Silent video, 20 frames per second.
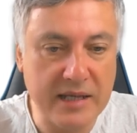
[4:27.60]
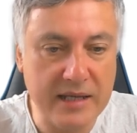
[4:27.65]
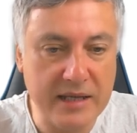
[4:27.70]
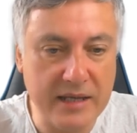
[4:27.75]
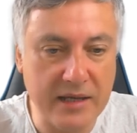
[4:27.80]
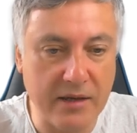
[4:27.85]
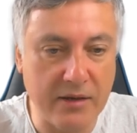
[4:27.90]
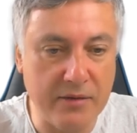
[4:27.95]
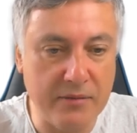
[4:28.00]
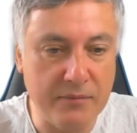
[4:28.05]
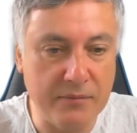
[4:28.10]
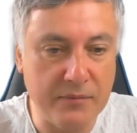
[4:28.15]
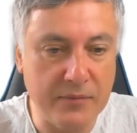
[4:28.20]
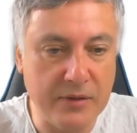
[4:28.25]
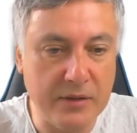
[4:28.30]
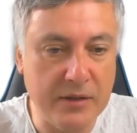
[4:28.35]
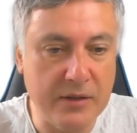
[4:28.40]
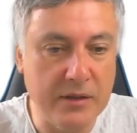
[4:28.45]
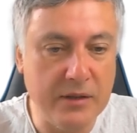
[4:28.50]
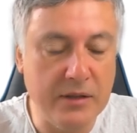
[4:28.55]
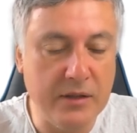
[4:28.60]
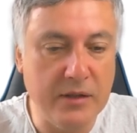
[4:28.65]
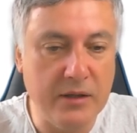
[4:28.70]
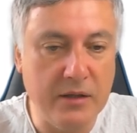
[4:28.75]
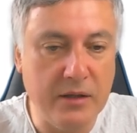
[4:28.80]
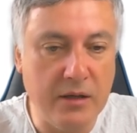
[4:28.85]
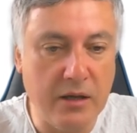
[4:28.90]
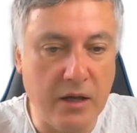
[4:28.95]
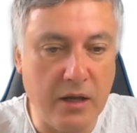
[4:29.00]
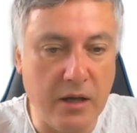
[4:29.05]
here,
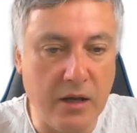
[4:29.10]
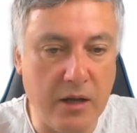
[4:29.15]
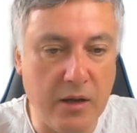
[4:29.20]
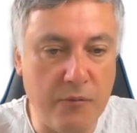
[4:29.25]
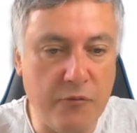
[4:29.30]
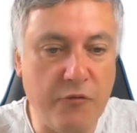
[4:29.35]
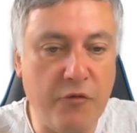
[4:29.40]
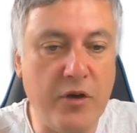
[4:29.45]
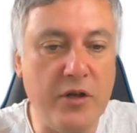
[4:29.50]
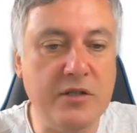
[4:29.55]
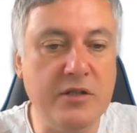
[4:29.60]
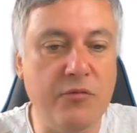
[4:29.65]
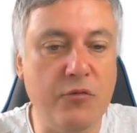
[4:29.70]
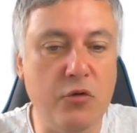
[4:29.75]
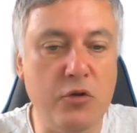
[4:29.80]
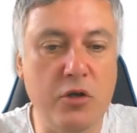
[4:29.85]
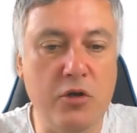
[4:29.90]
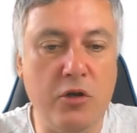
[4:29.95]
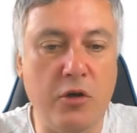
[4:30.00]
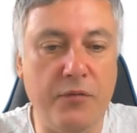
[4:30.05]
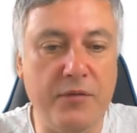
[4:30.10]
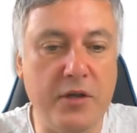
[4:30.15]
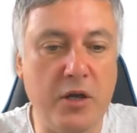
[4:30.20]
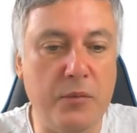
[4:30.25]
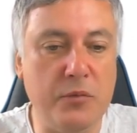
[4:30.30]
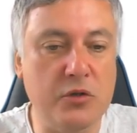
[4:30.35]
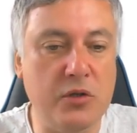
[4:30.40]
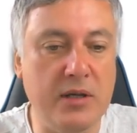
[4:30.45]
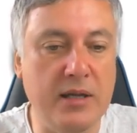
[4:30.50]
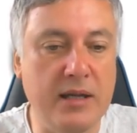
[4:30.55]
first of all, you've got the
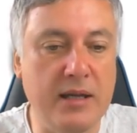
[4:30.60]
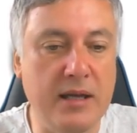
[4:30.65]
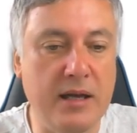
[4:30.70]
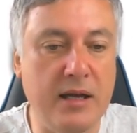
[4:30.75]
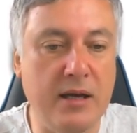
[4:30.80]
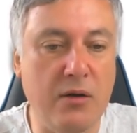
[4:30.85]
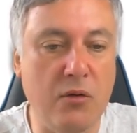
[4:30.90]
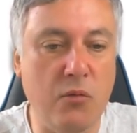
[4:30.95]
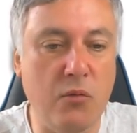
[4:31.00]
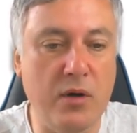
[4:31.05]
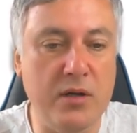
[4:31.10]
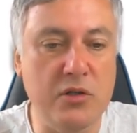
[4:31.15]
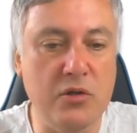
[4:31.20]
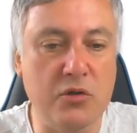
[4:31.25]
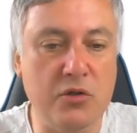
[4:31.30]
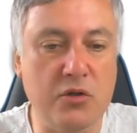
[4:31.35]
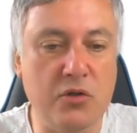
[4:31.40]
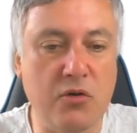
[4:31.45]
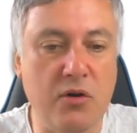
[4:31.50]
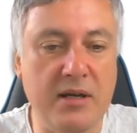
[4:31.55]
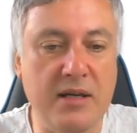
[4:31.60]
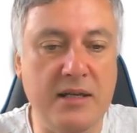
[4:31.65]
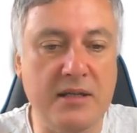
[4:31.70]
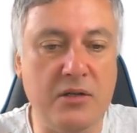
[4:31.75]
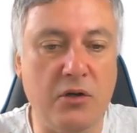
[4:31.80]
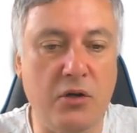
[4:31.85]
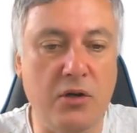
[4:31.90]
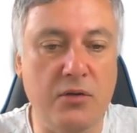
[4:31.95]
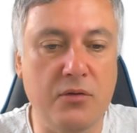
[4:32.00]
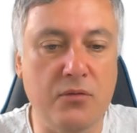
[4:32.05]
option here, when your screen is
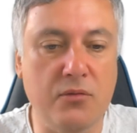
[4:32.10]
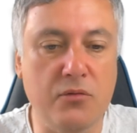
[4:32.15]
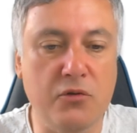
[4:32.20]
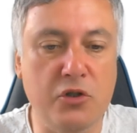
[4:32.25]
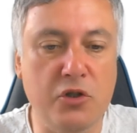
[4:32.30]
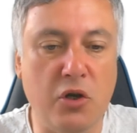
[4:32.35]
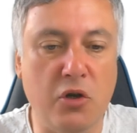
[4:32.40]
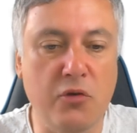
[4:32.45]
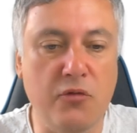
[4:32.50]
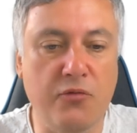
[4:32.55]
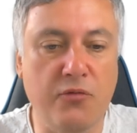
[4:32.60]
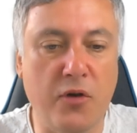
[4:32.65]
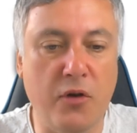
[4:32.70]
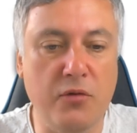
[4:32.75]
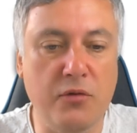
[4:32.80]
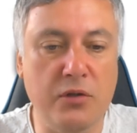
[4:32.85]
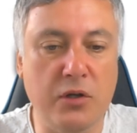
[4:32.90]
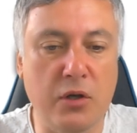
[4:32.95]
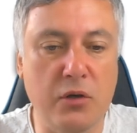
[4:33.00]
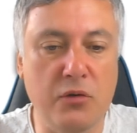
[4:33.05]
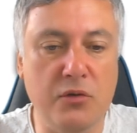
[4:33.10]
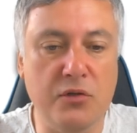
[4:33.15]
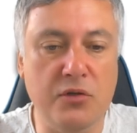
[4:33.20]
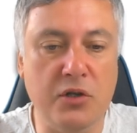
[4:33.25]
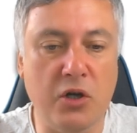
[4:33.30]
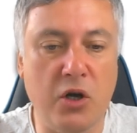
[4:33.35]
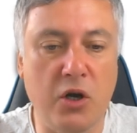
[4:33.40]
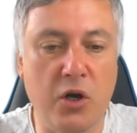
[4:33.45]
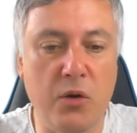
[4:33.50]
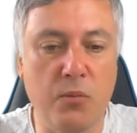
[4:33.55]
idle, show photos,
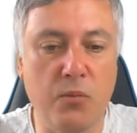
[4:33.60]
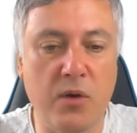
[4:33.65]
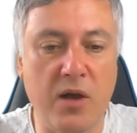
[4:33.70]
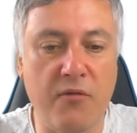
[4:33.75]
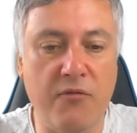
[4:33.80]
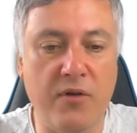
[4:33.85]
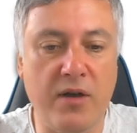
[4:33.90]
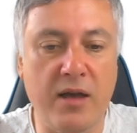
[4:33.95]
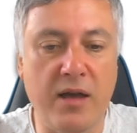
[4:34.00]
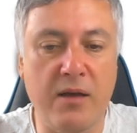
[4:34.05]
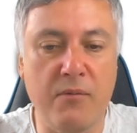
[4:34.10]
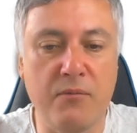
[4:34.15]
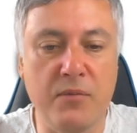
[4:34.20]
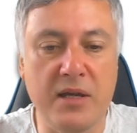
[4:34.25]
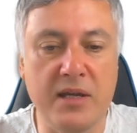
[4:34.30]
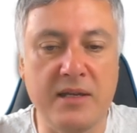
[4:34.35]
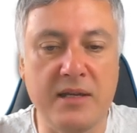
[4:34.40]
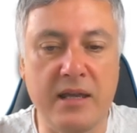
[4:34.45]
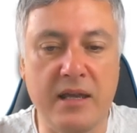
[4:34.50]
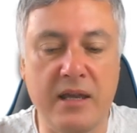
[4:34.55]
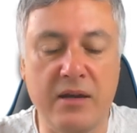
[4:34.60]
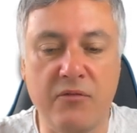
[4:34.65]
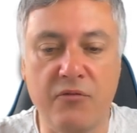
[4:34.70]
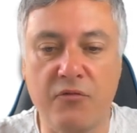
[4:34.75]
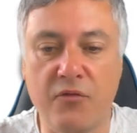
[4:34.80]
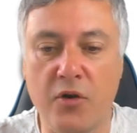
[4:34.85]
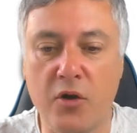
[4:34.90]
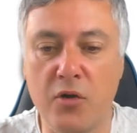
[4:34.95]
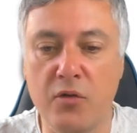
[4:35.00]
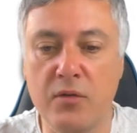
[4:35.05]
time, weather, and media
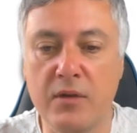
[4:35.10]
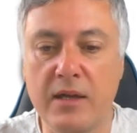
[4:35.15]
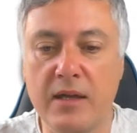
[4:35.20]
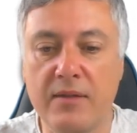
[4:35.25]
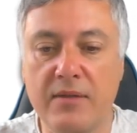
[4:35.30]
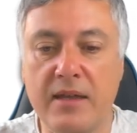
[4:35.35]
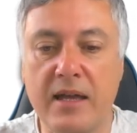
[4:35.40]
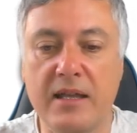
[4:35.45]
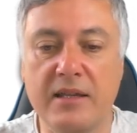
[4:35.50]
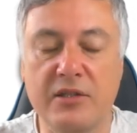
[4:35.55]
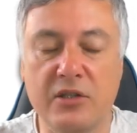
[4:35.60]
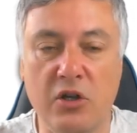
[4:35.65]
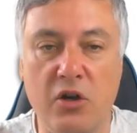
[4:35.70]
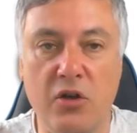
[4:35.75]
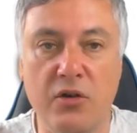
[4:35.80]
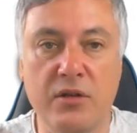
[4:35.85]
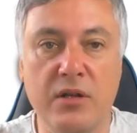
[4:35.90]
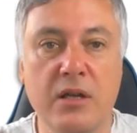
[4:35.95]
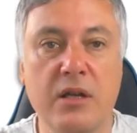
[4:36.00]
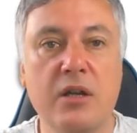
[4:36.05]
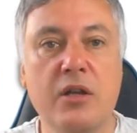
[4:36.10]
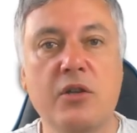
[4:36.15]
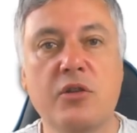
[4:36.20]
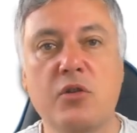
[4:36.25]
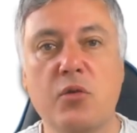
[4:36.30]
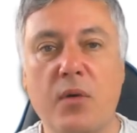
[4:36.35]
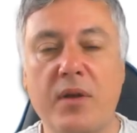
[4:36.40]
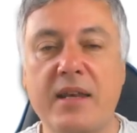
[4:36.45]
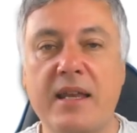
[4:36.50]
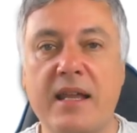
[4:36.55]
info. That's on.
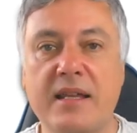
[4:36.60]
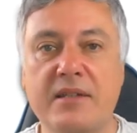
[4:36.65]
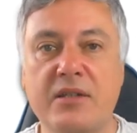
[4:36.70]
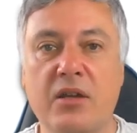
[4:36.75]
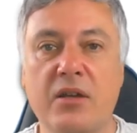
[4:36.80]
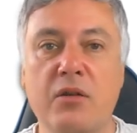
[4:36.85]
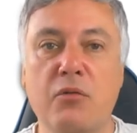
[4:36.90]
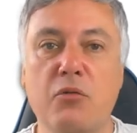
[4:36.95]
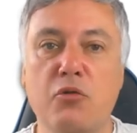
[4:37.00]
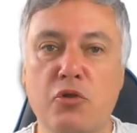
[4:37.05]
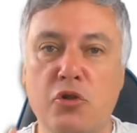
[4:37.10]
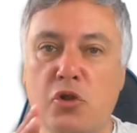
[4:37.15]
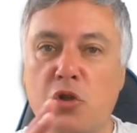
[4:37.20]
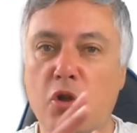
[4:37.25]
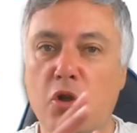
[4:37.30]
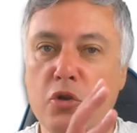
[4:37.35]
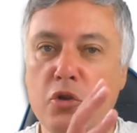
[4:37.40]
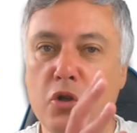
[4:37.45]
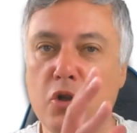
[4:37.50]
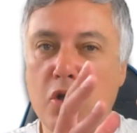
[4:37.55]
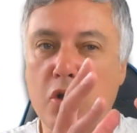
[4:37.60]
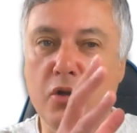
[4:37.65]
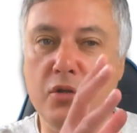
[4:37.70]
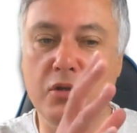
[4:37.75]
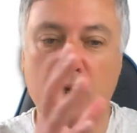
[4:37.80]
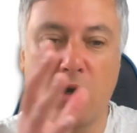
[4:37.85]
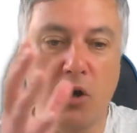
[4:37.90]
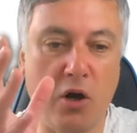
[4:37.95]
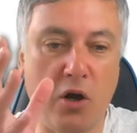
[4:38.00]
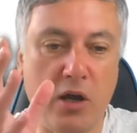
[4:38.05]
So when that's on, it will show you your
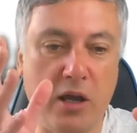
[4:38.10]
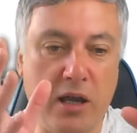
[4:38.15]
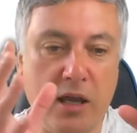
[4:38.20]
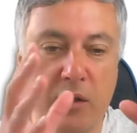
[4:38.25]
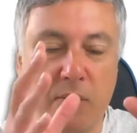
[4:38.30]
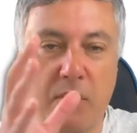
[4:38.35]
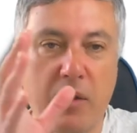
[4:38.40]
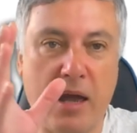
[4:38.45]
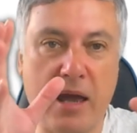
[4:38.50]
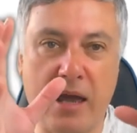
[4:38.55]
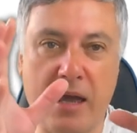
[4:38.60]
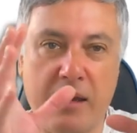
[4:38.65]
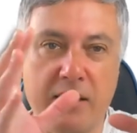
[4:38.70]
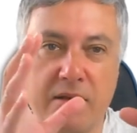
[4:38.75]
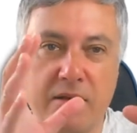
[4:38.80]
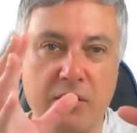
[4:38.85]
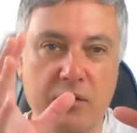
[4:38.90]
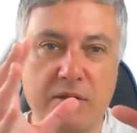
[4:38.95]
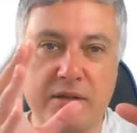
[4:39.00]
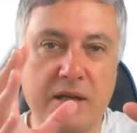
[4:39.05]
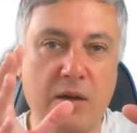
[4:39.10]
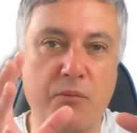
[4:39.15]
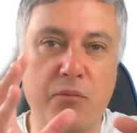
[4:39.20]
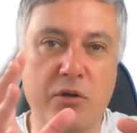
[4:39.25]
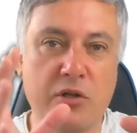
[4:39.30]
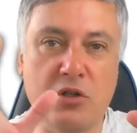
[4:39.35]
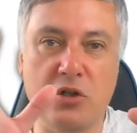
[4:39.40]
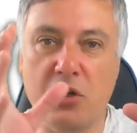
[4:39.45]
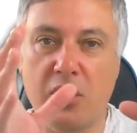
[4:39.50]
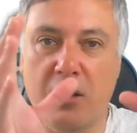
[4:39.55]
time and
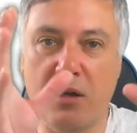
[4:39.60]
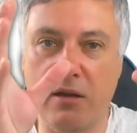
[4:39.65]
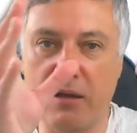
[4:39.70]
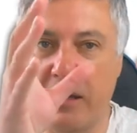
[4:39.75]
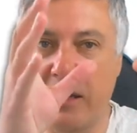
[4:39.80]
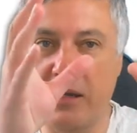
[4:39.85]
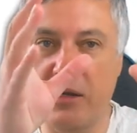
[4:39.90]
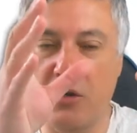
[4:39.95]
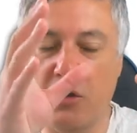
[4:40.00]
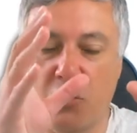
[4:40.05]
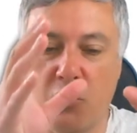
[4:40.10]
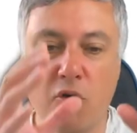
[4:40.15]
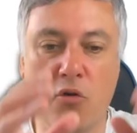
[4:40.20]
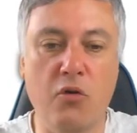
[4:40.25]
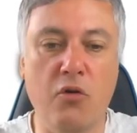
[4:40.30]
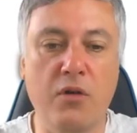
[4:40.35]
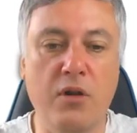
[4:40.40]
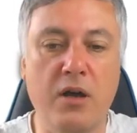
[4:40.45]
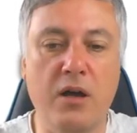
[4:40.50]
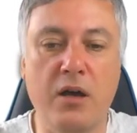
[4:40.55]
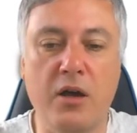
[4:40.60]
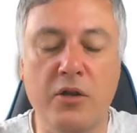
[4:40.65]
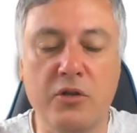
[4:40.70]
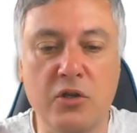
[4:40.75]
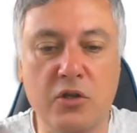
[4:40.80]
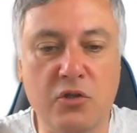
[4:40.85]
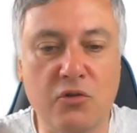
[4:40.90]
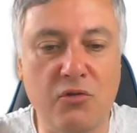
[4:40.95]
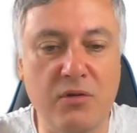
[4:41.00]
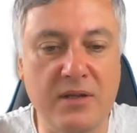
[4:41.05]
temperature in the corner on your
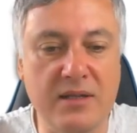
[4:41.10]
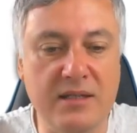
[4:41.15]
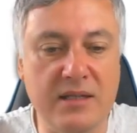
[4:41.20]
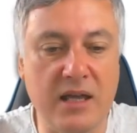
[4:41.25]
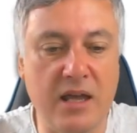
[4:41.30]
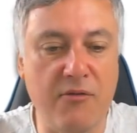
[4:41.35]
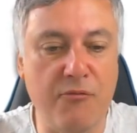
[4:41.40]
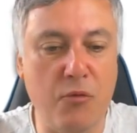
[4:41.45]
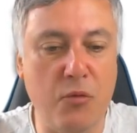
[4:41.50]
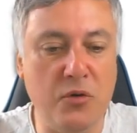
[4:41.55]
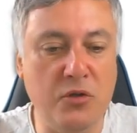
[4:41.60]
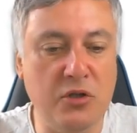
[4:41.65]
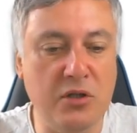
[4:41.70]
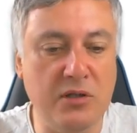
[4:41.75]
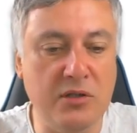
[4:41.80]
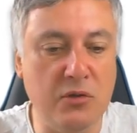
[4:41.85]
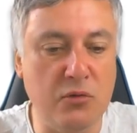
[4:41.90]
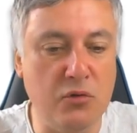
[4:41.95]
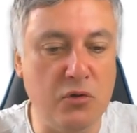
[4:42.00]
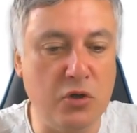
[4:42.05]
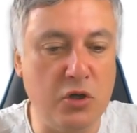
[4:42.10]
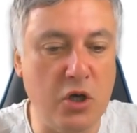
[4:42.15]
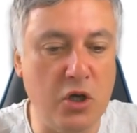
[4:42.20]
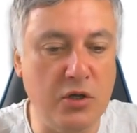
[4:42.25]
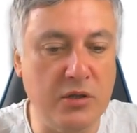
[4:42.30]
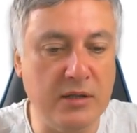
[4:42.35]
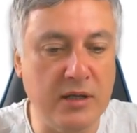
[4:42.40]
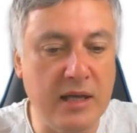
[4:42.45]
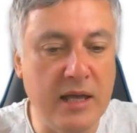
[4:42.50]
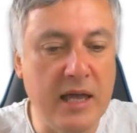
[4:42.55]
screensaver, which is all good.